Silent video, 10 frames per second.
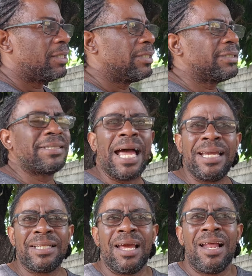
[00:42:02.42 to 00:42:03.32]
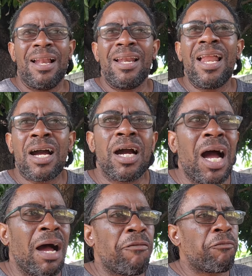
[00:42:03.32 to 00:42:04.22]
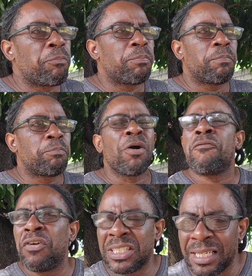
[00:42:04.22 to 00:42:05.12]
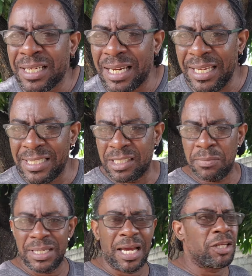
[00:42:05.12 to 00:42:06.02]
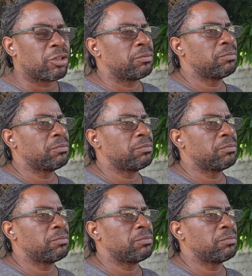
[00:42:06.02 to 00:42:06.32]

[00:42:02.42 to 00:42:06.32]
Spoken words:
cite lack of professionalism in a yo.